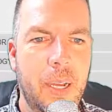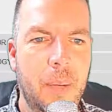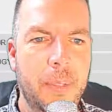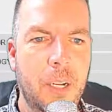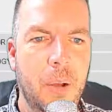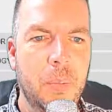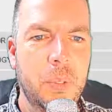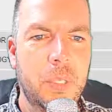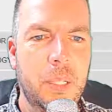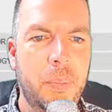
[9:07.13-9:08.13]
I mean,
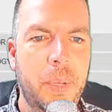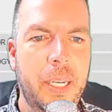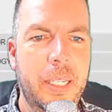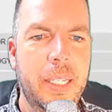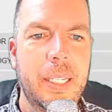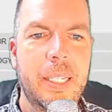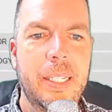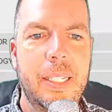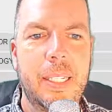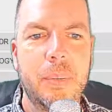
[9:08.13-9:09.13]
almost to the penny,
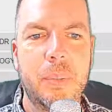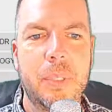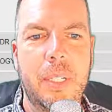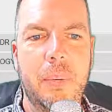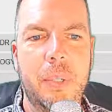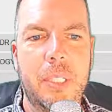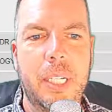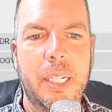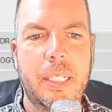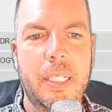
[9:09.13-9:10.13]
it was
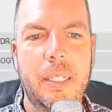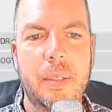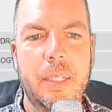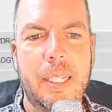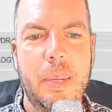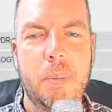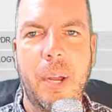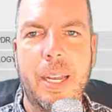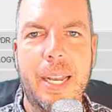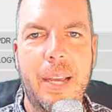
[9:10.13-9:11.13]
rejected and
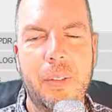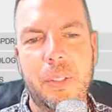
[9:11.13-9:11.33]
brought down.